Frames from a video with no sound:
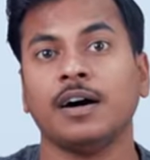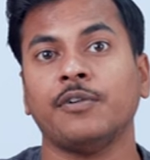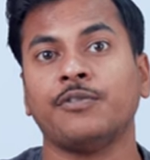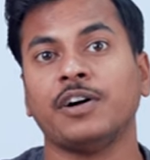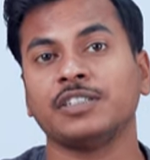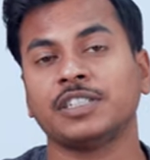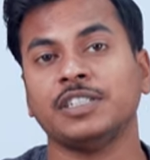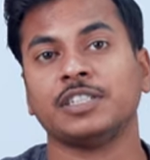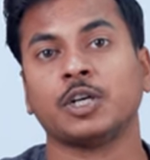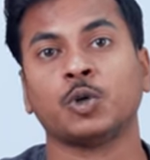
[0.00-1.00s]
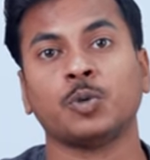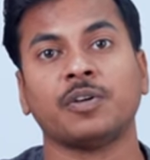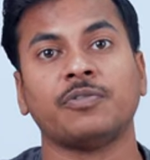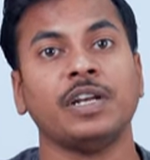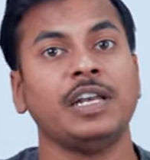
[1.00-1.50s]
a function is a group
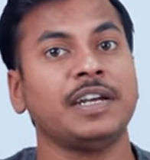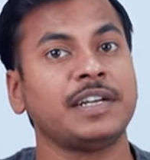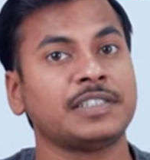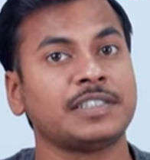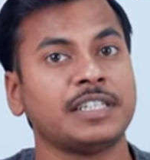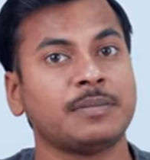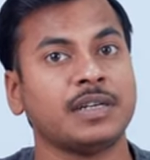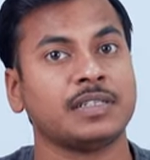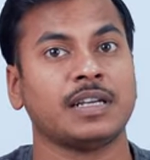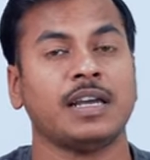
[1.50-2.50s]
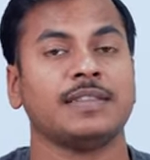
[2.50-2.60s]
of related statements